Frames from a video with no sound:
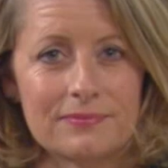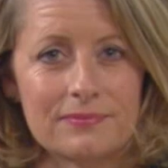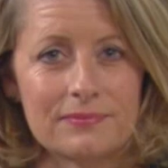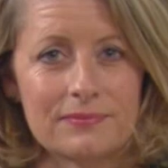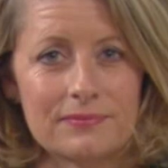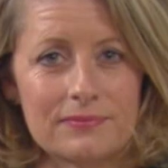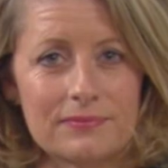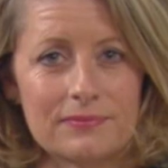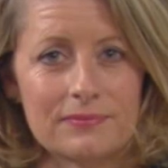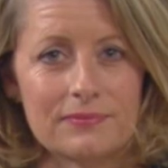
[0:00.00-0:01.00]

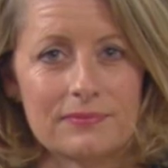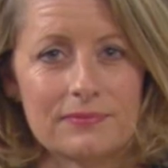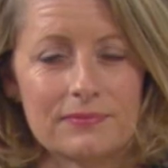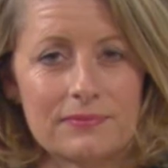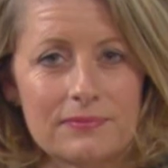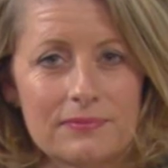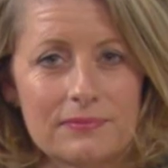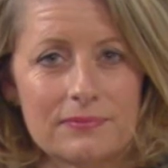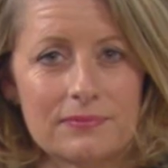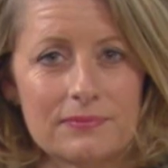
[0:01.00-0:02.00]

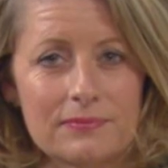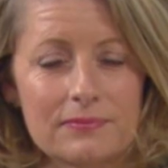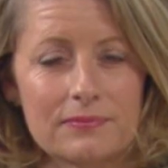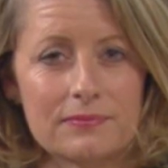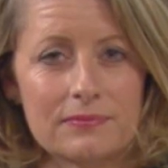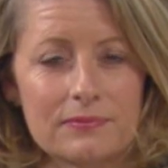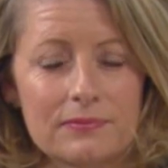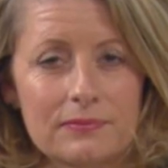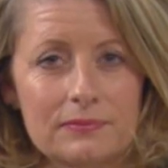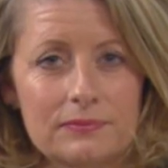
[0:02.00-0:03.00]

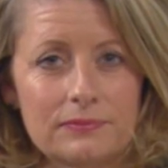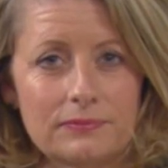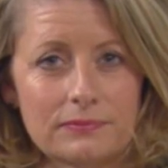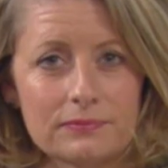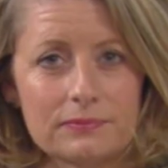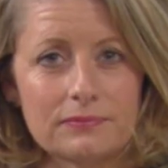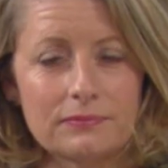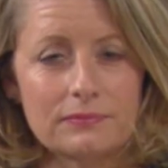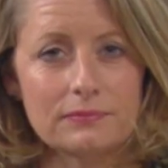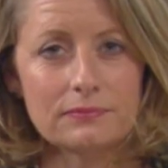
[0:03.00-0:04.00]
This person isn't speaking.